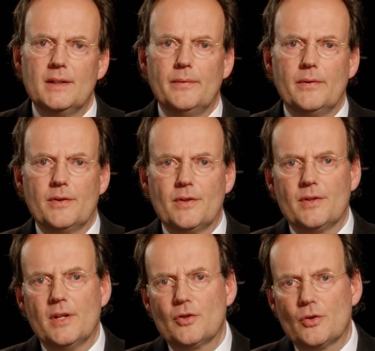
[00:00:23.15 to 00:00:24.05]

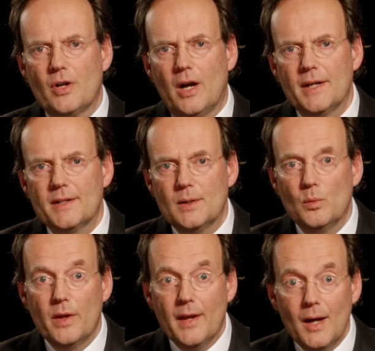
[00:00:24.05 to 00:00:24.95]
differences in society
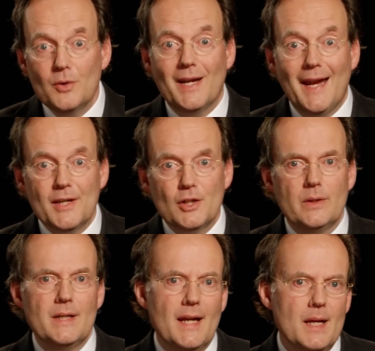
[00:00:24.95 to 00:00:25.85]
without
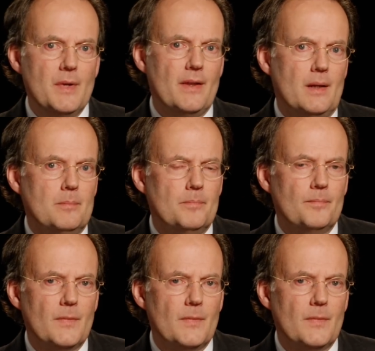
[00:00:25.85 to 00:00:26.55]
actually naming them.